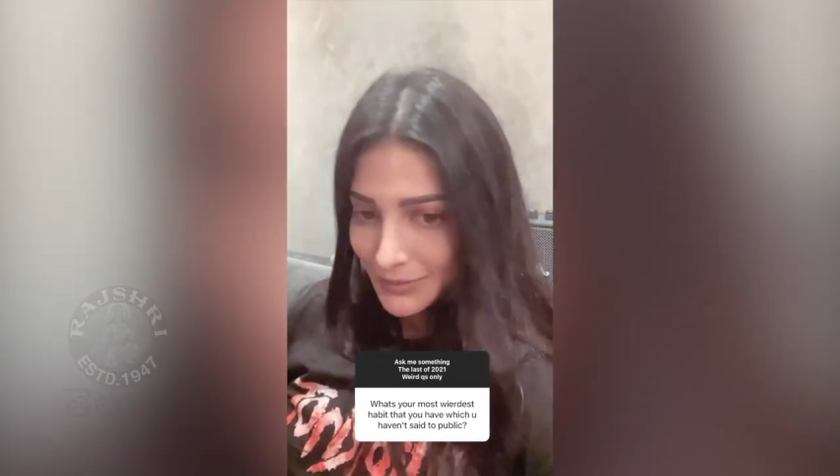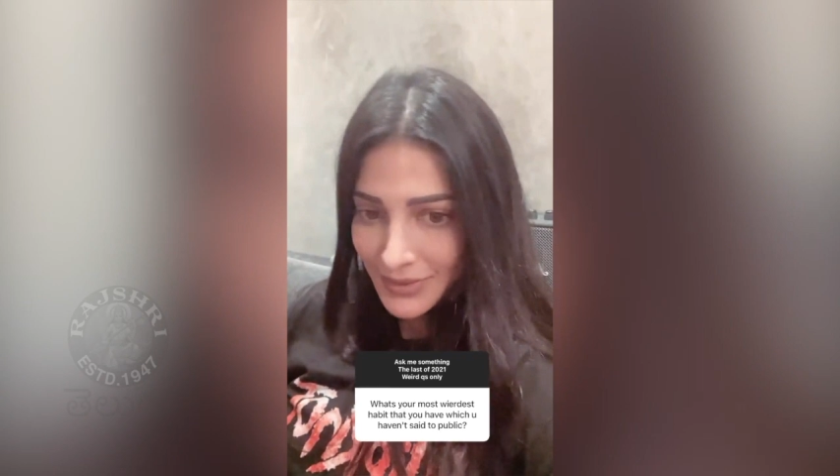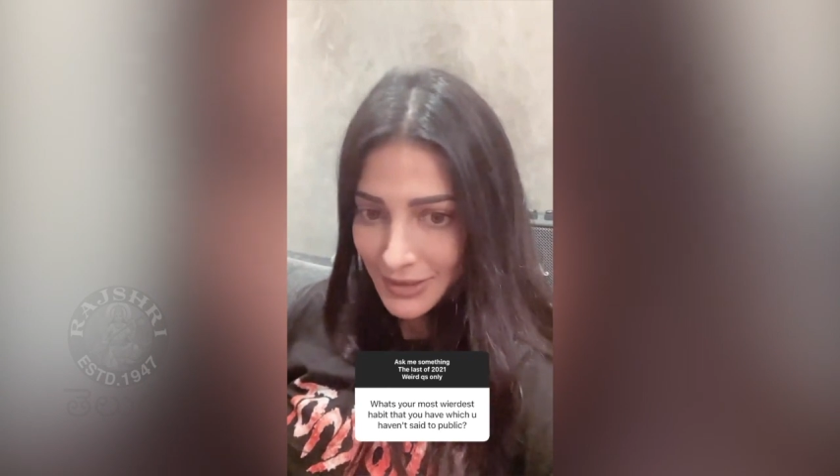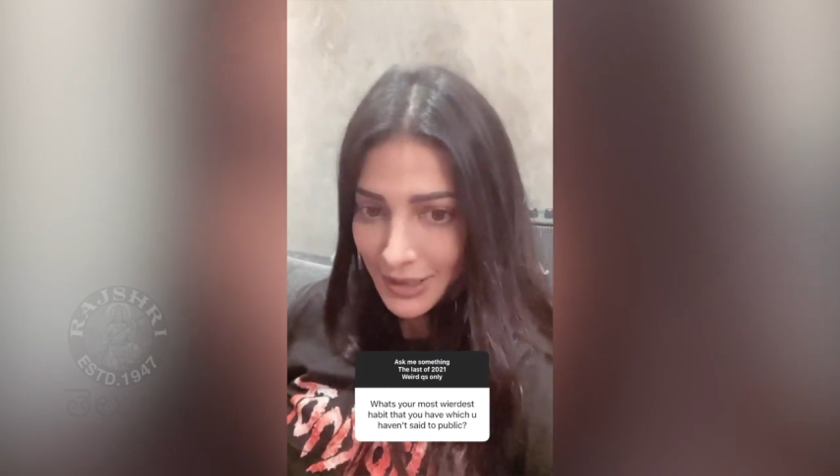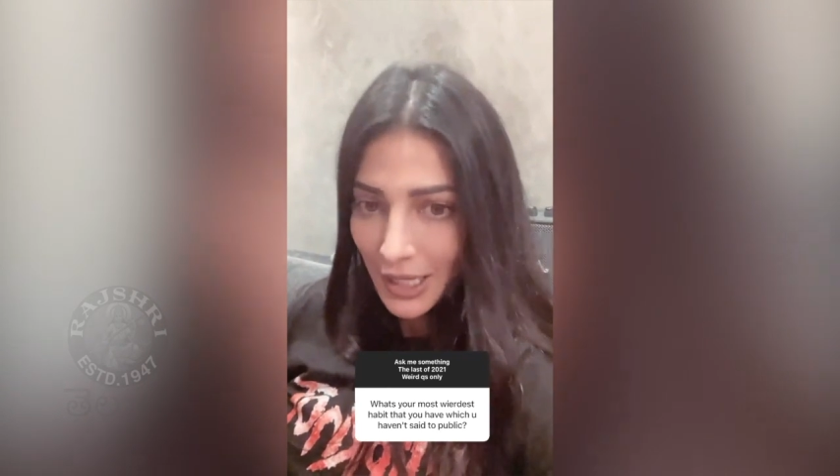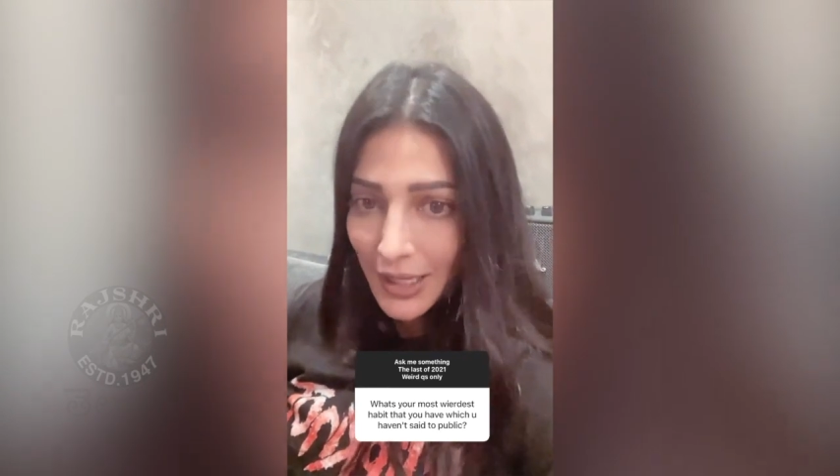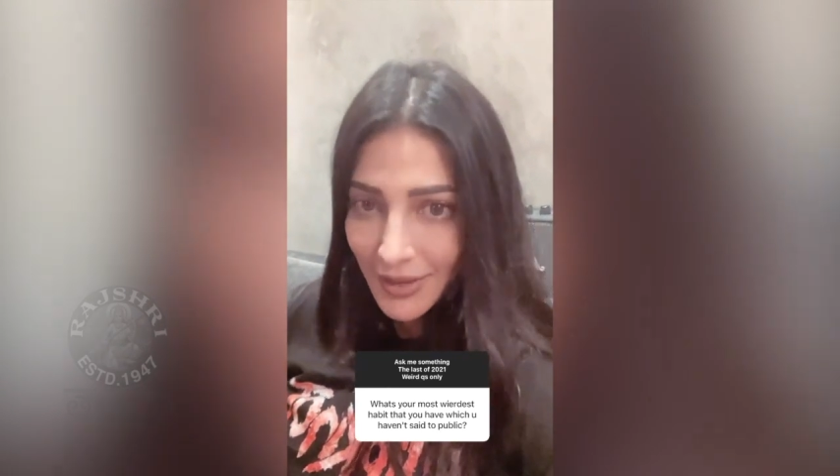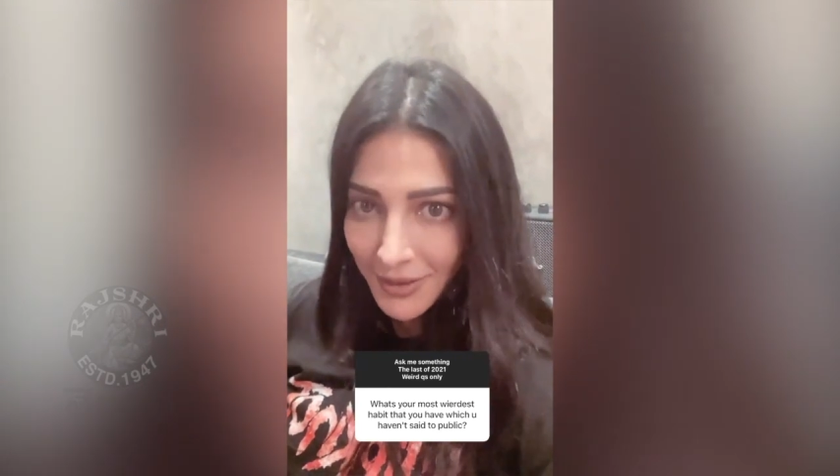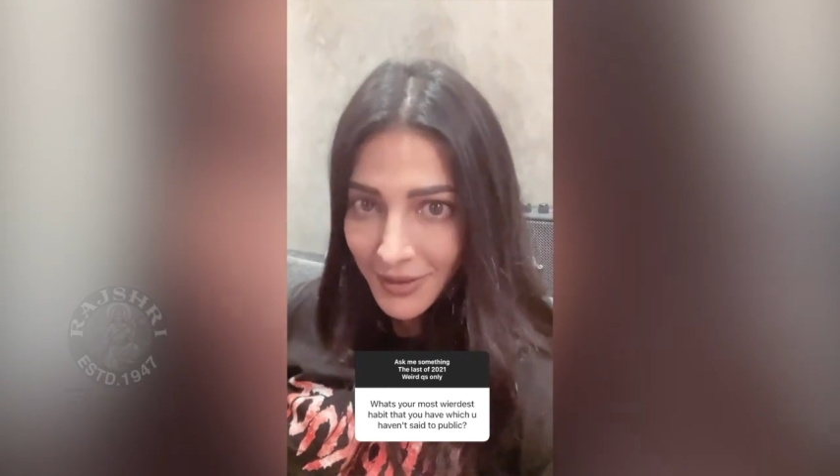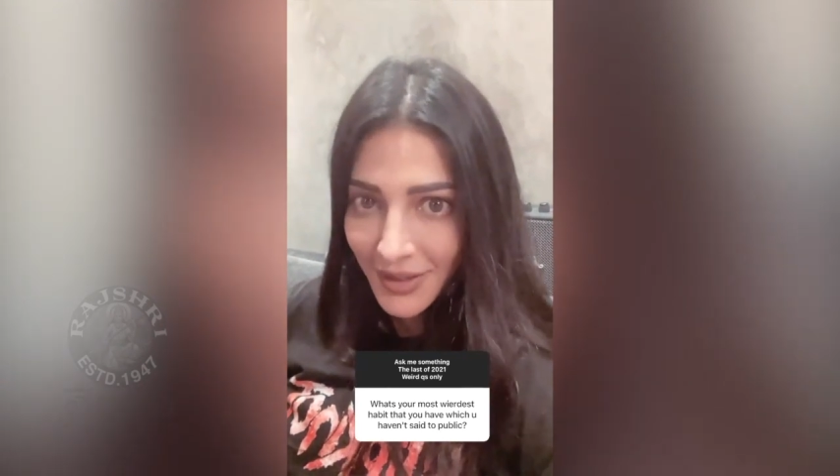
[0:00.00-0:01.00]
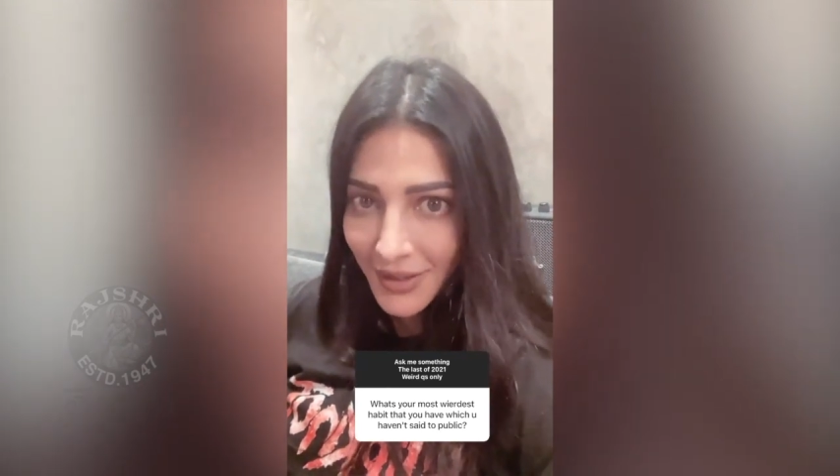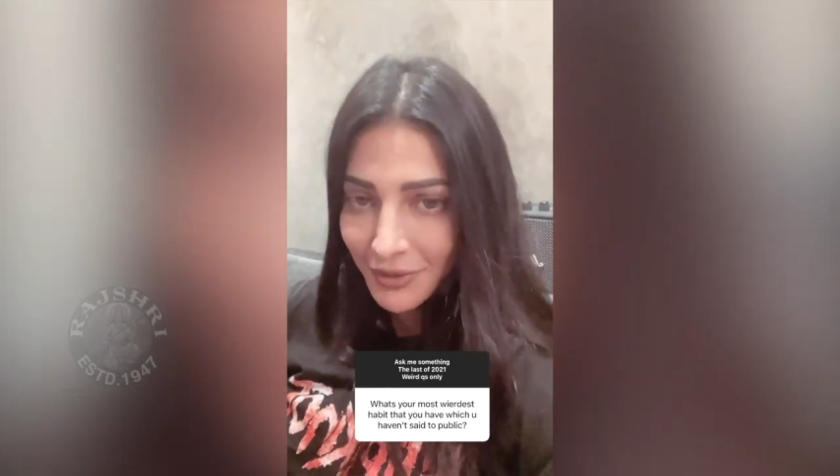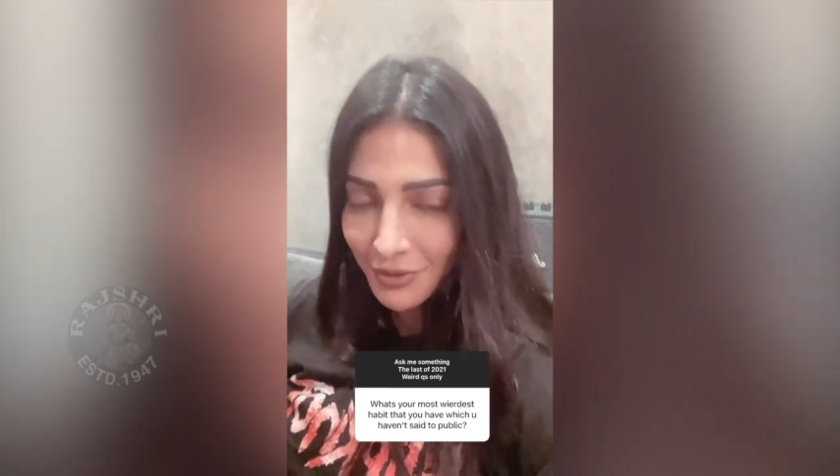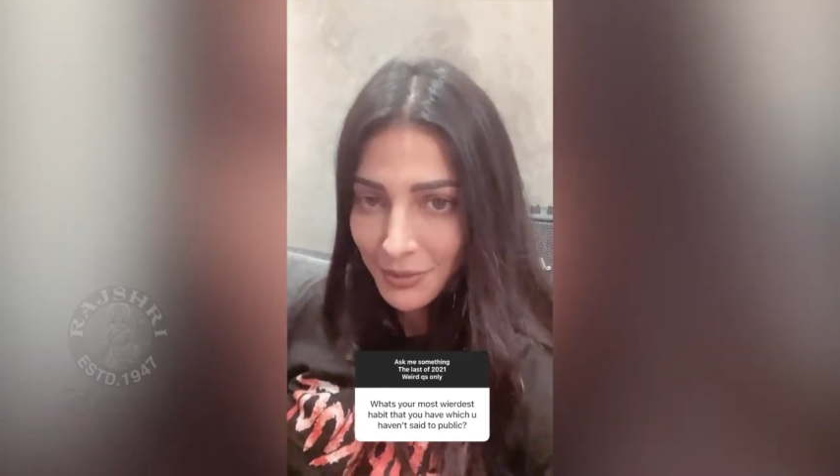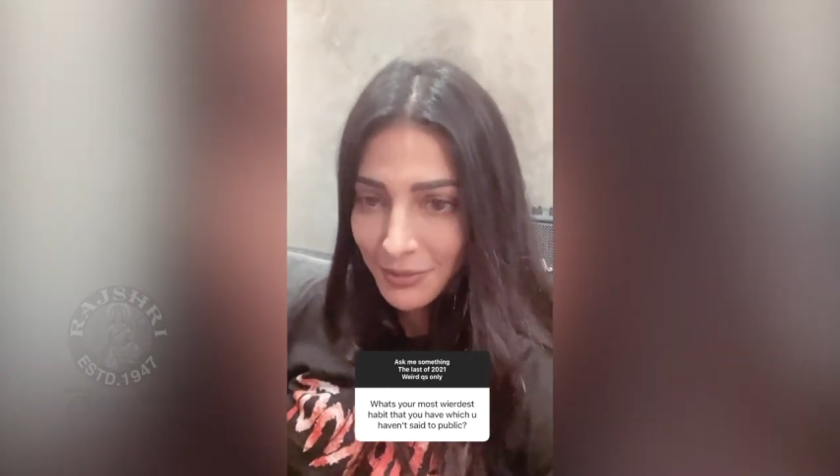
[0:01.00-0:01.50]
scar
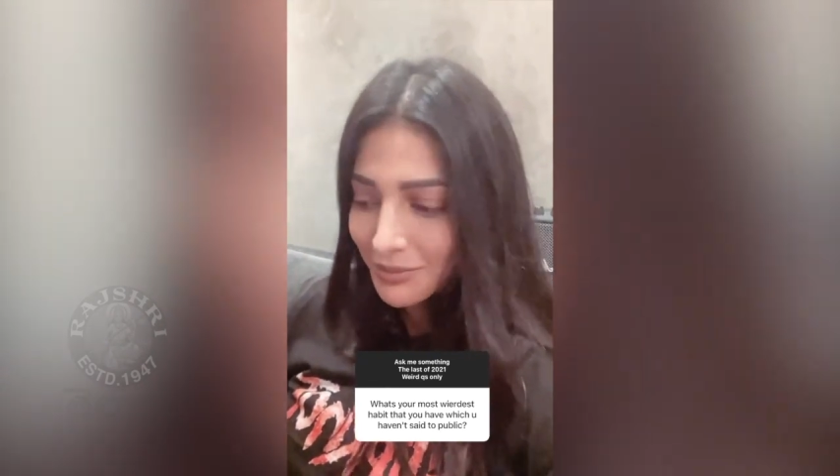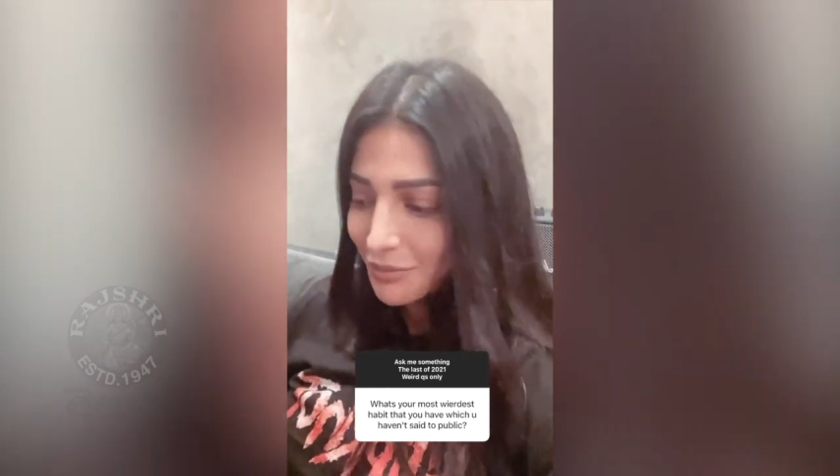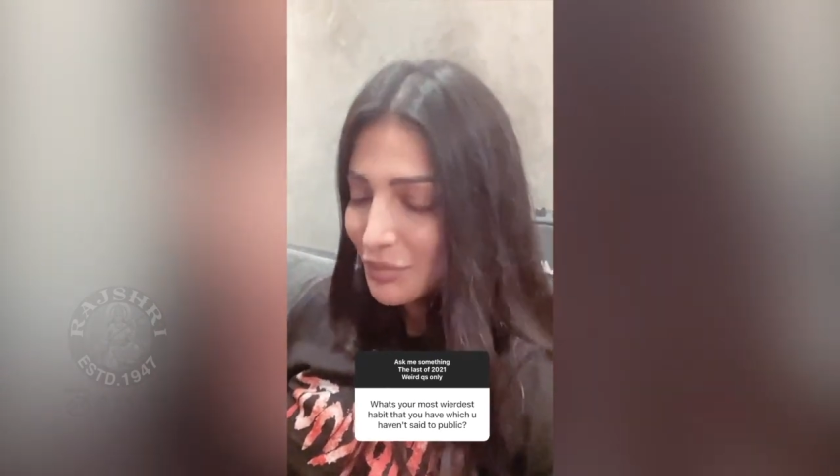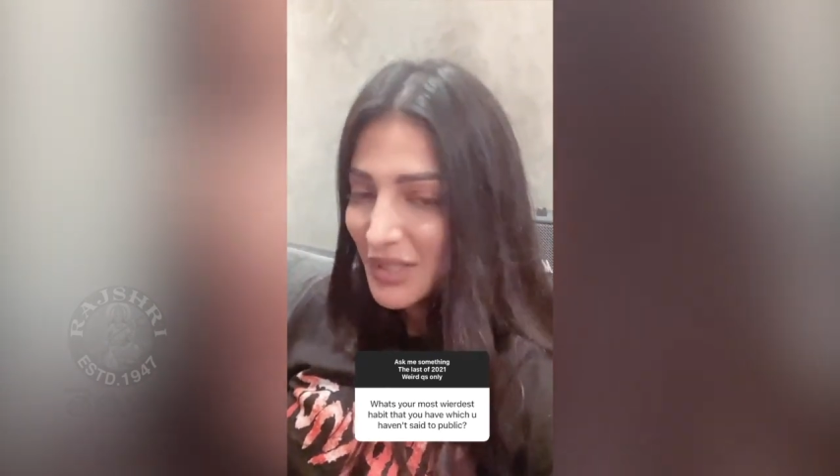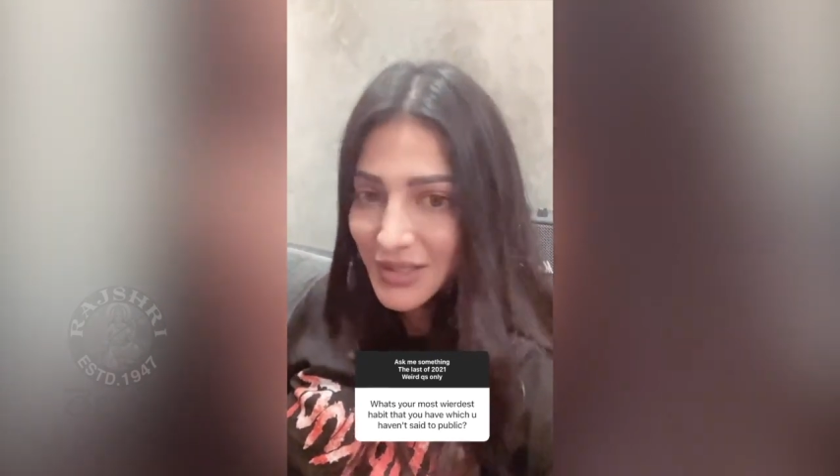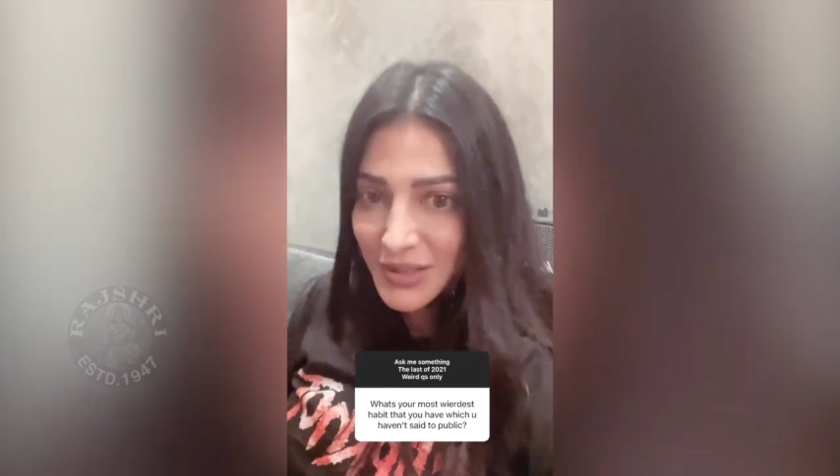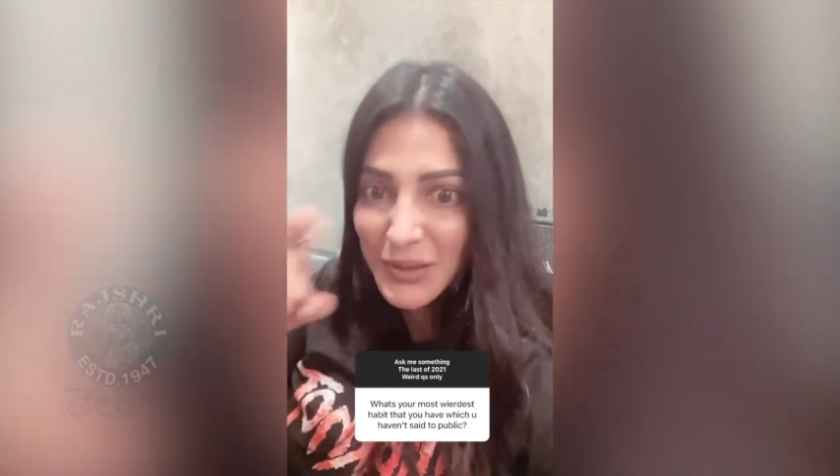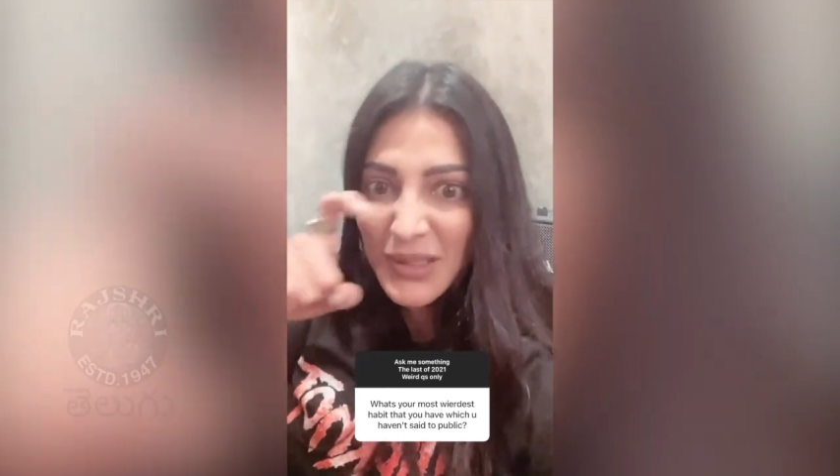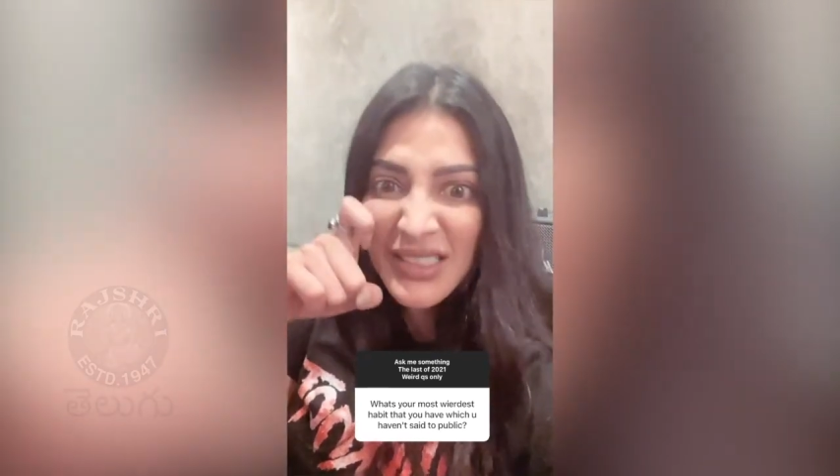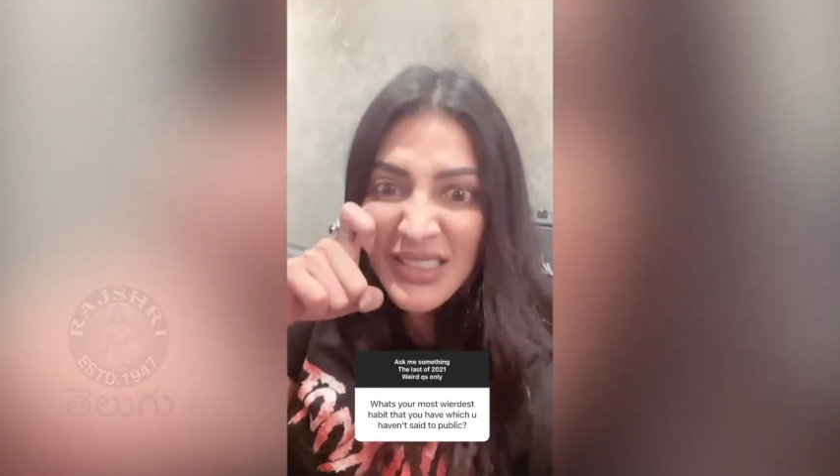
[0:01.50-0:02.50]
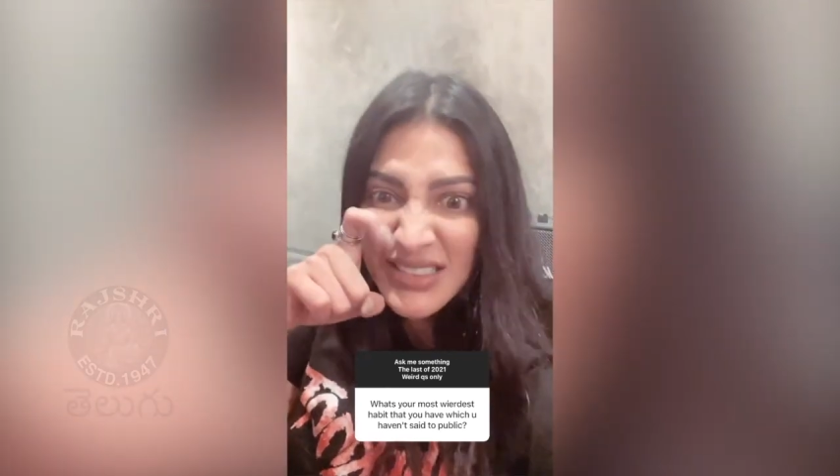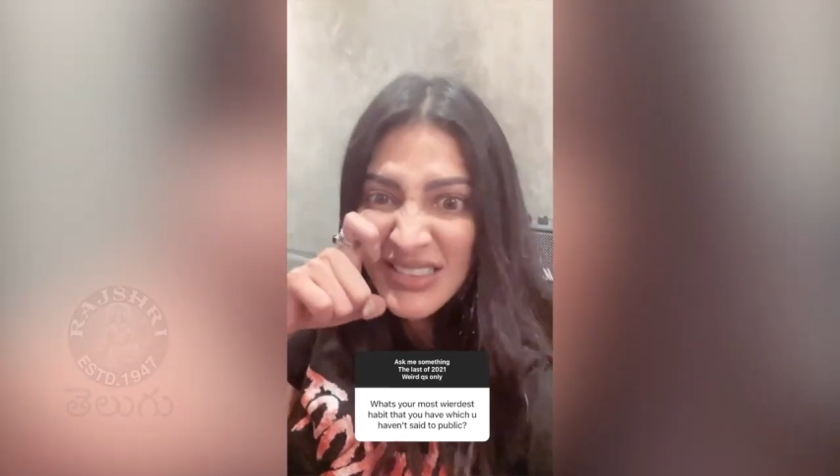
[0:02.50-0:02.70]
thing from me just going...